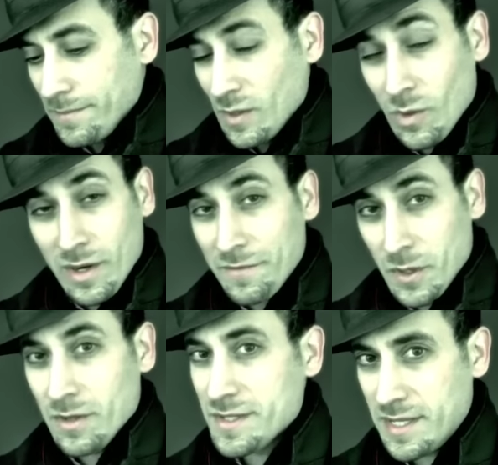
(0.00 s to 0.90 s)
Or if
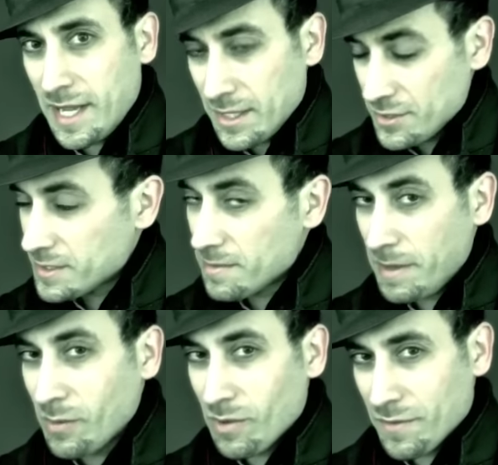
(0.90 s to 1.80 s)
you're on stage, this is a
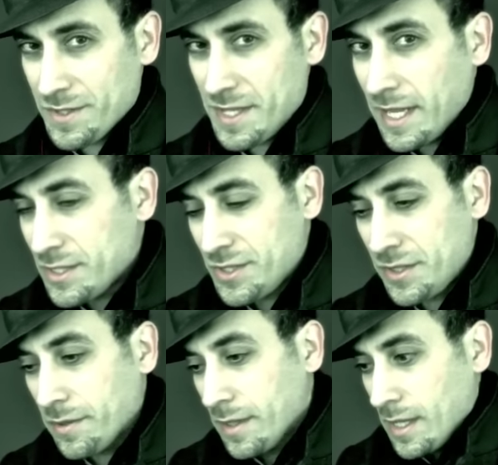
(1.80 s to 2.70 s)
big one for stage
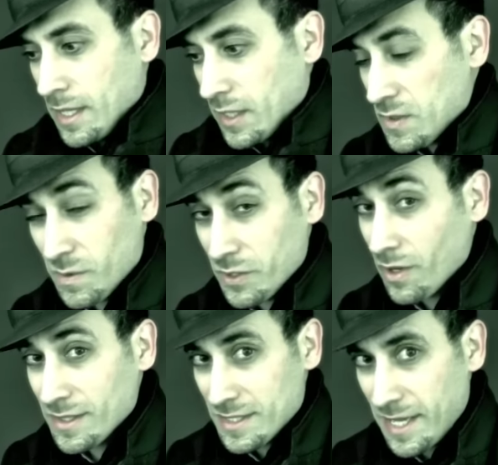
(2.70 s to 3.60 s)
too, because when you're
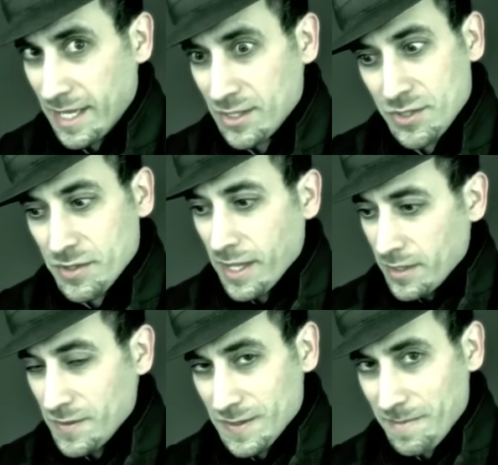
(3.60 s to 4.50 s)
on stage and you got to
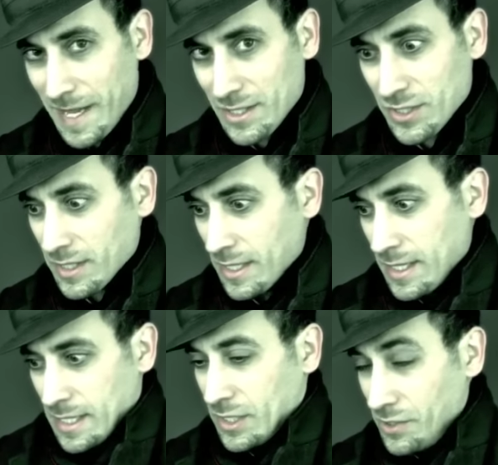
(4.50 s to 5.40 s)
do some magic,
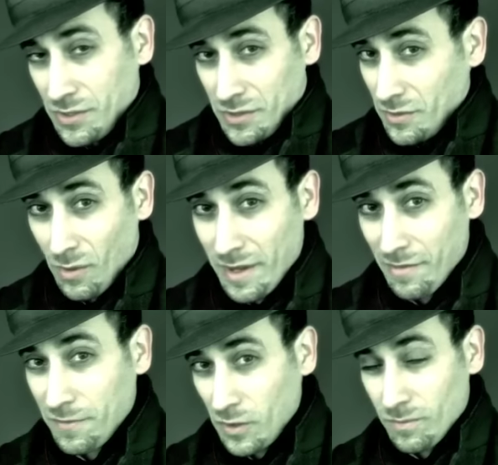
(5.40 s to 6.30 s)
you only have
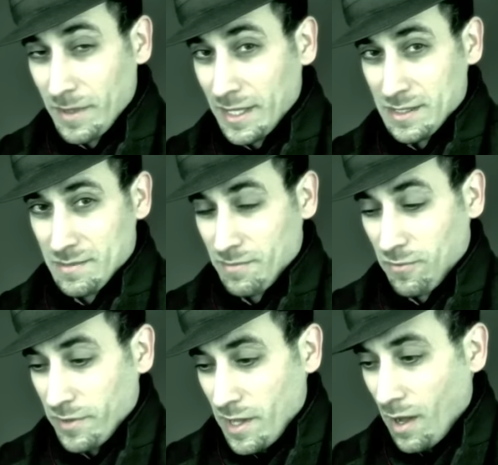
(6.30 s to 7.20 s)
a few minutes
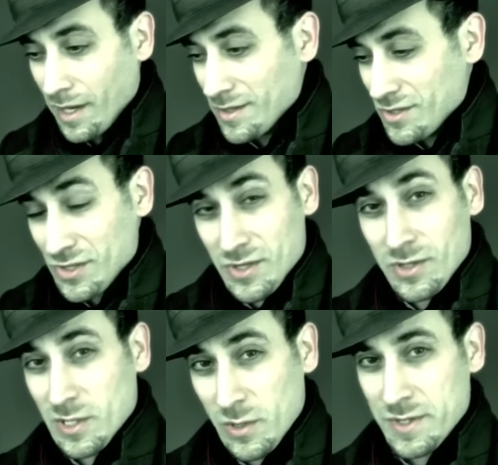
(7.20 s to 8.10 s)
before the audience just
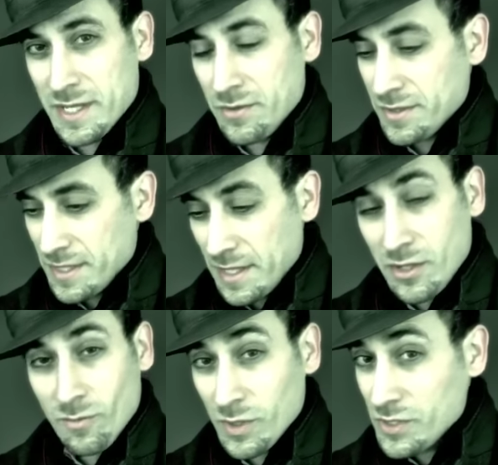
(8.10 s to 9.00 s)
starts losing interest, and
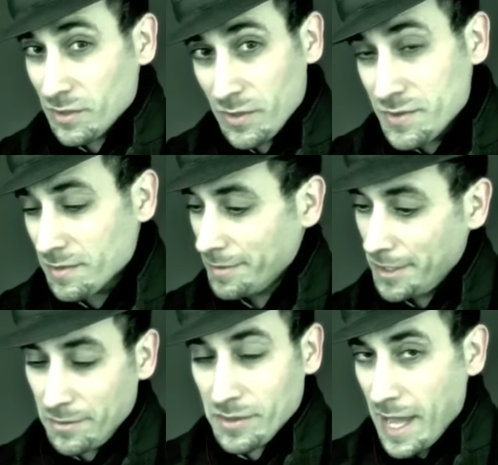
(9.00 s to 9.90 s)
then once you lose them,
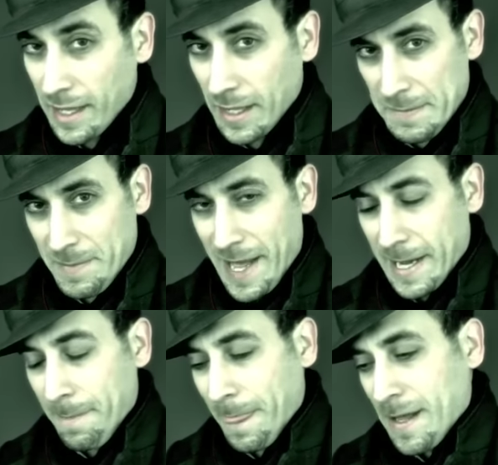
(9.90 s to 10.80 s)
you can't get them
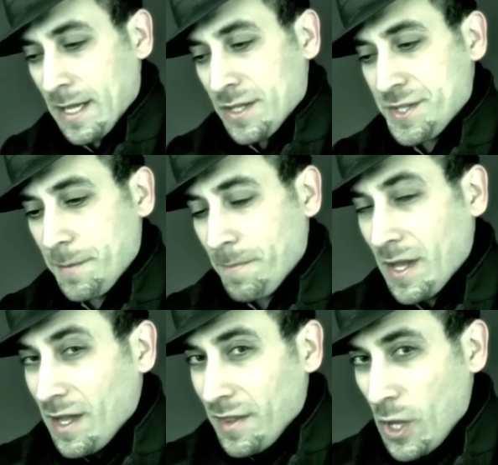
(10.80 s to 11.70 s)
back. So
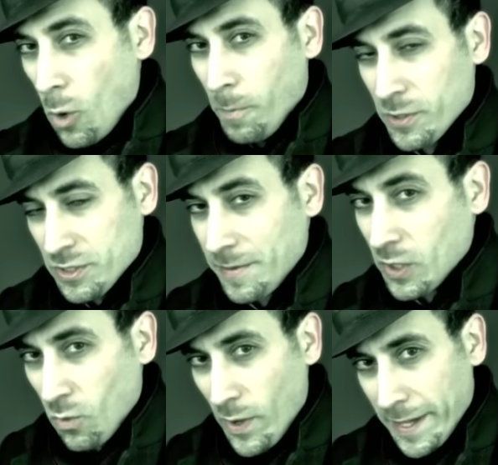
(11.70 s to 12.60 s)
the opener should be
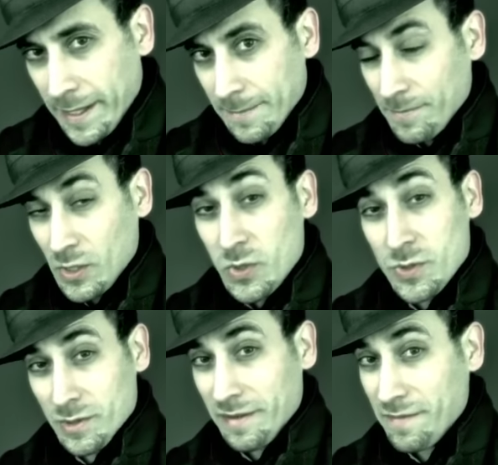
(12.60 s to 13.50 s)
quick,
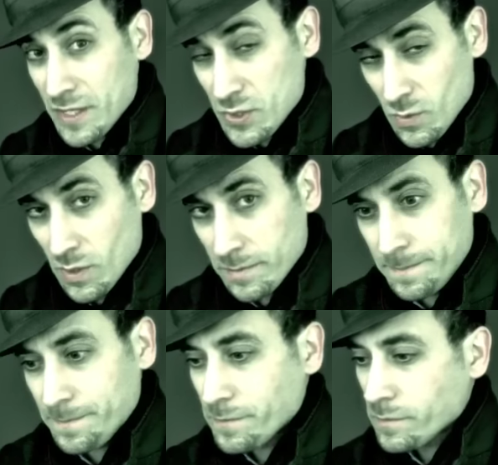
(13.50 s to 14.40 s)
usually visual,